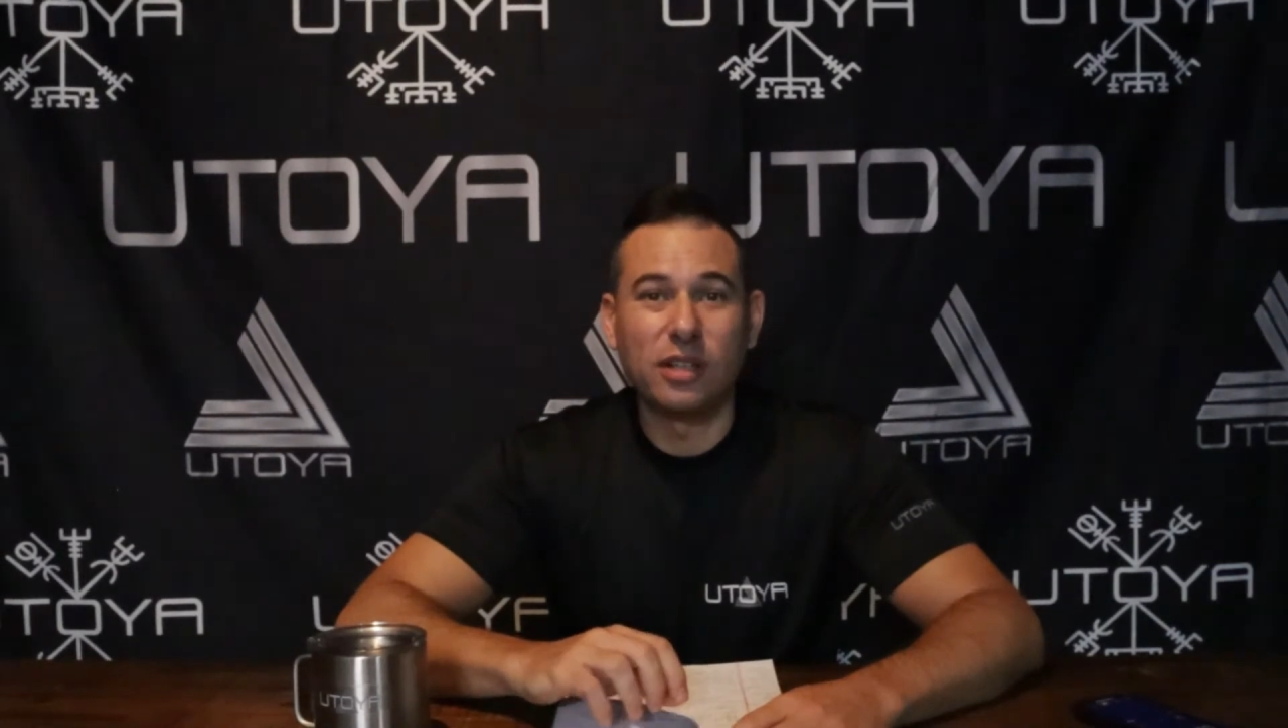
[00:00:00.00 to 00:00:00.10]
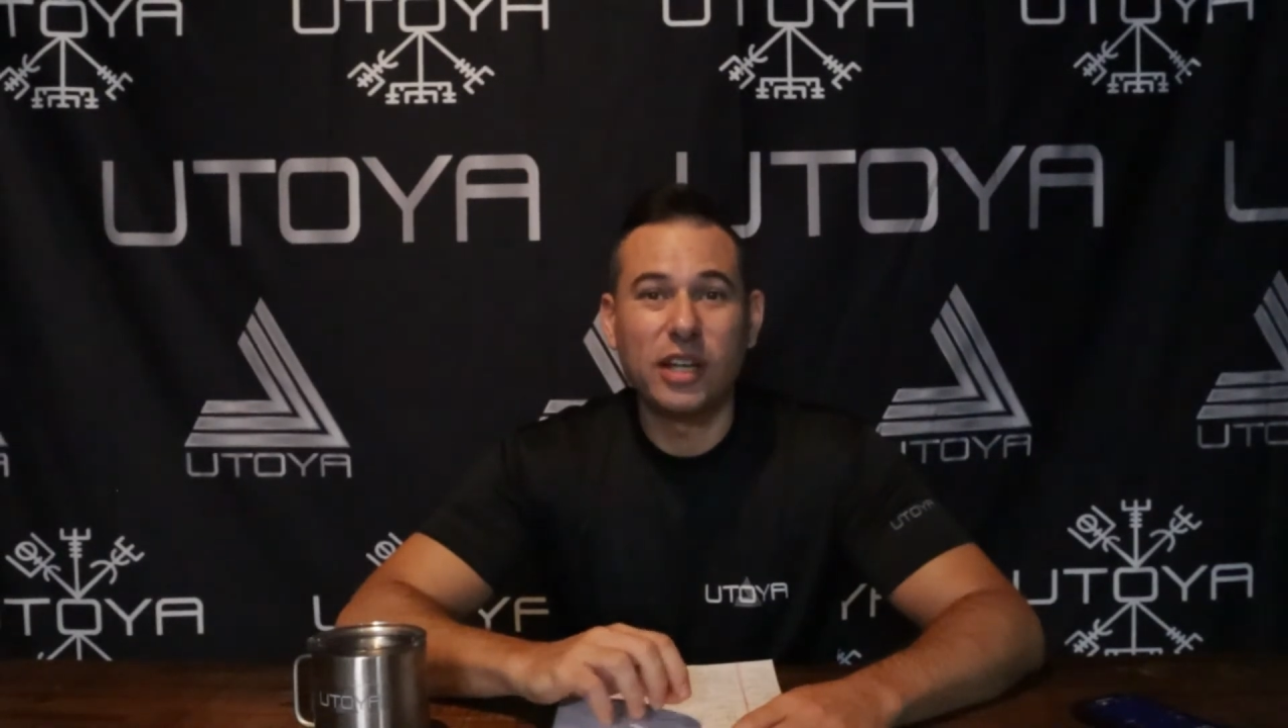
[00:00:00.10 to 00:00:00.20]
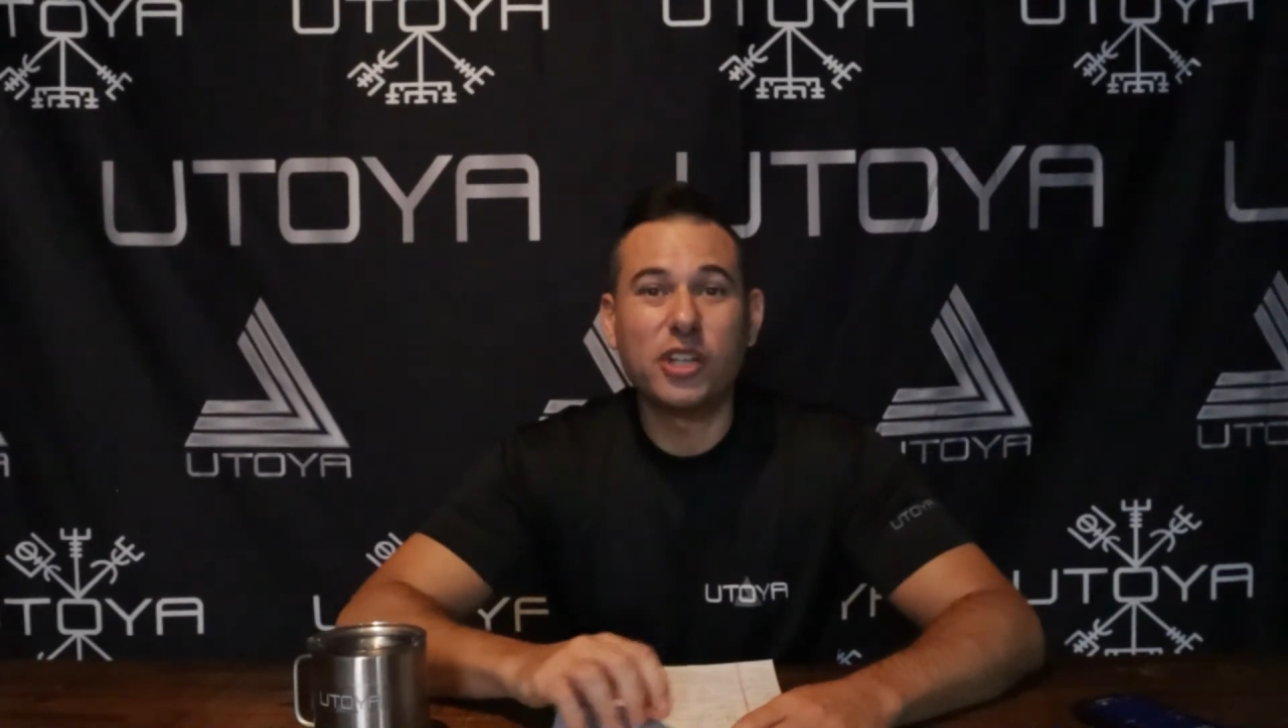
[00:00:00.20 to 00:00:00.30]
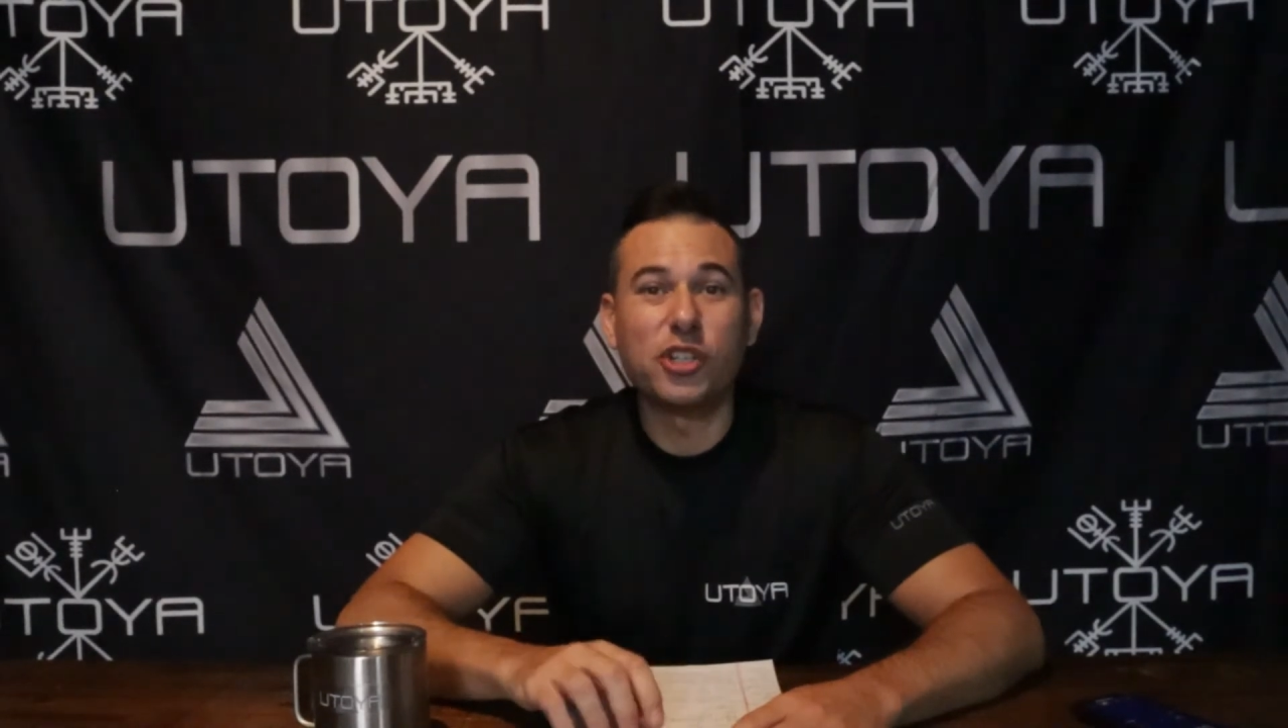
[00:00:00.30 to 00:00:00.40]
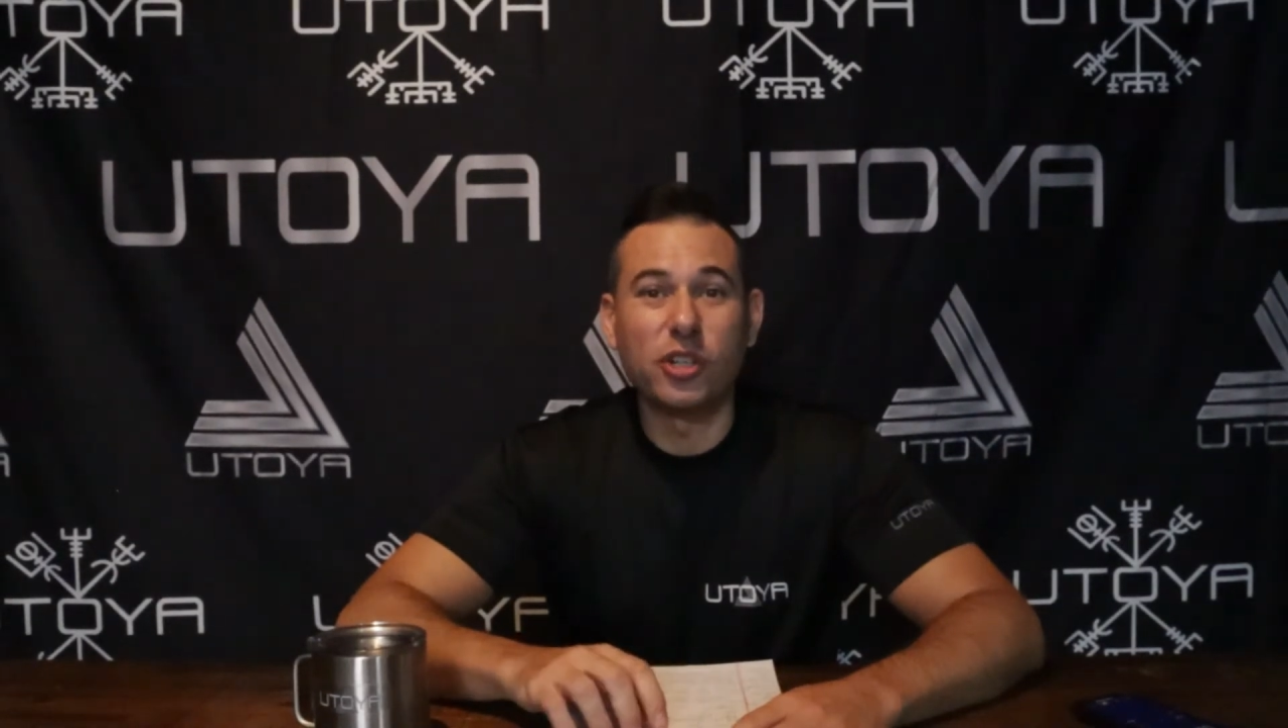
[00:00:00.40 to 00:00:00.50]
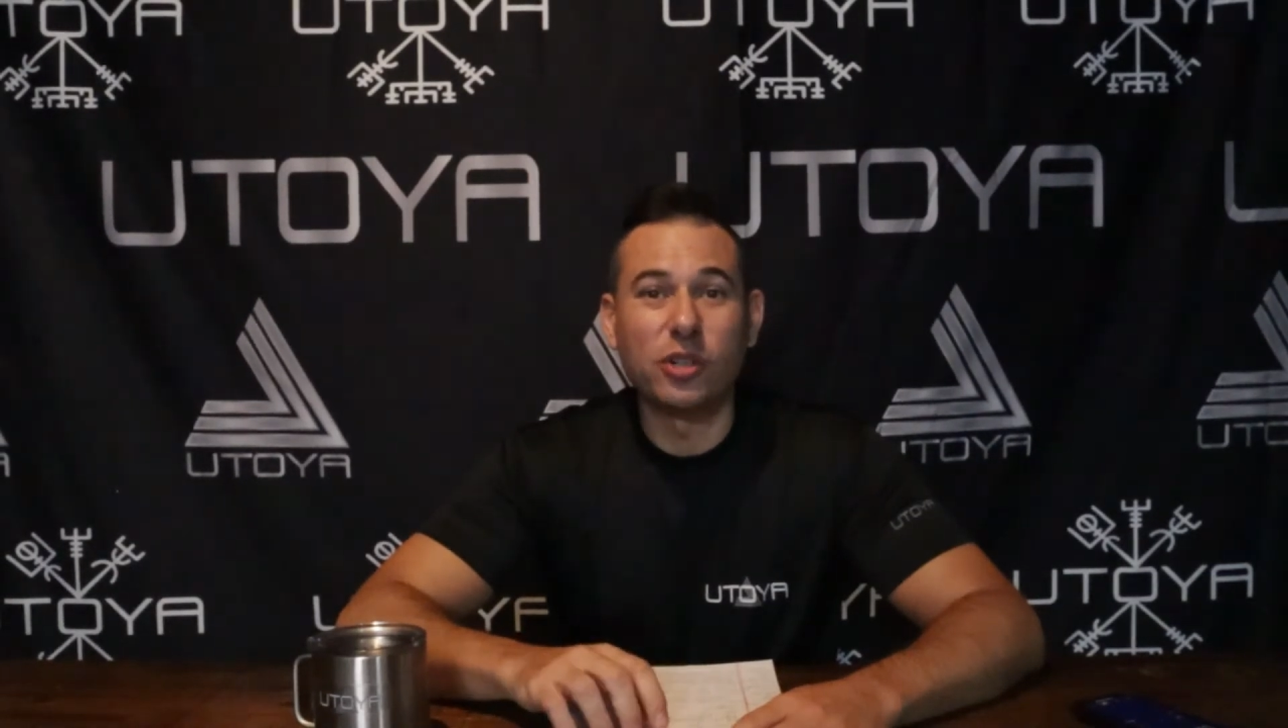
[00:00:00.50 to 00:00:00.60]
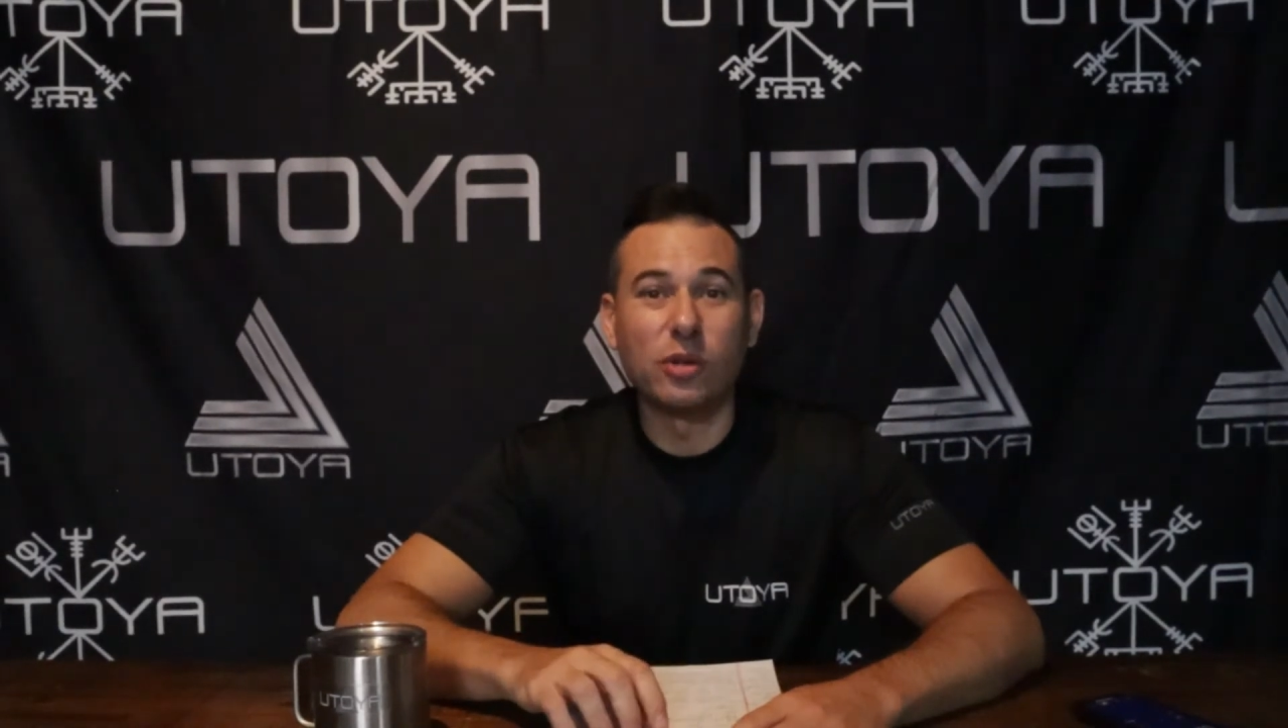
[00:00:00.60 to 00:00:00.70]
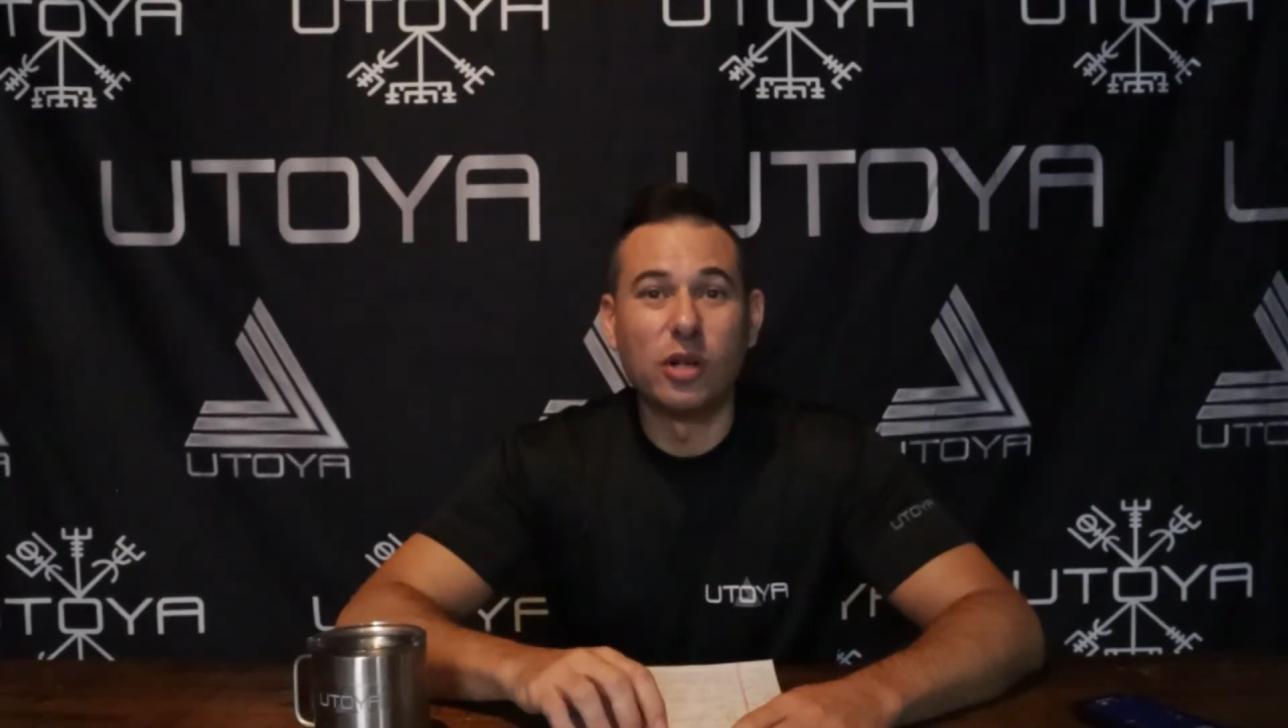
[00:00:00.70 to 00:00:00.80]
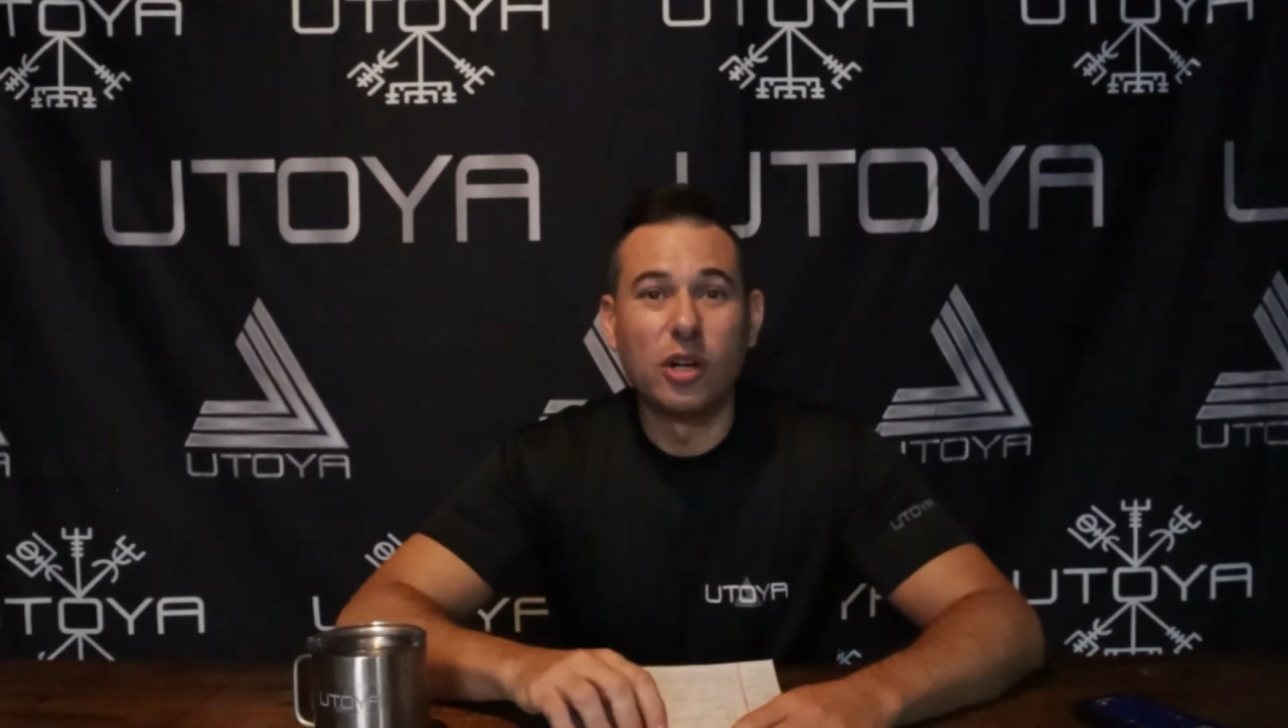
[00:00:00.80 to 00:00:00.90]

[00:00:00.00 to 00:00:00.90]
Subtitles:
issue